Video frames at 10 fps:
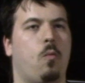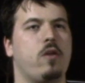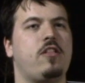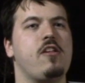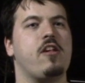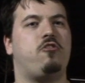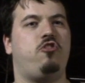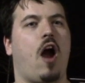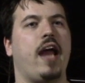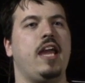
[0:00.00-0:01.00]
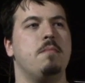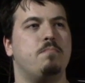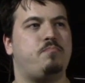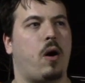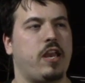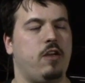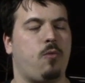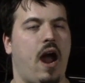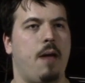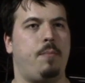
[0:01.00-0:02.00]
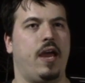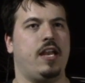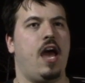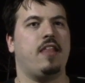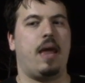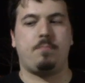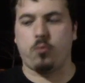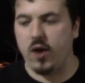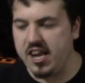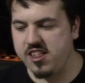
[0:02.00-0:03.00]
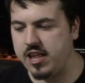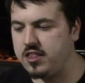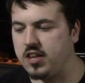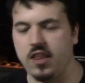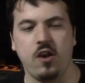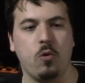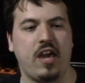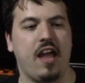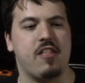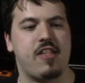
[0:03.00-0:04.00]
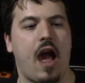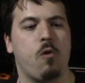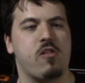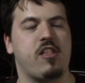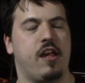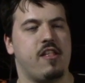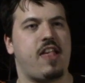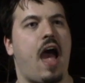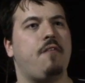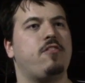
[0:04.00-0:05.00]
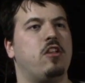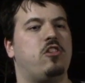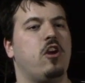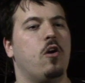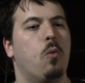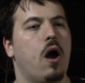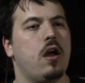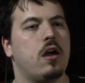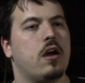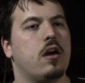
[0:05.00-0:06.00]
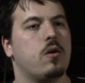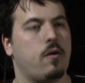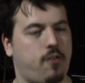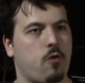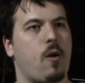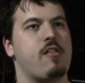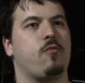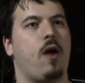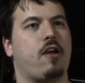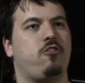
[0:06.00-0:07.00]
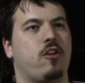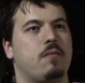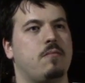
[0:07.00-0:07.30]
What does a giant bunny rabbit that breaks into little kids' houses have to do with your resurrection?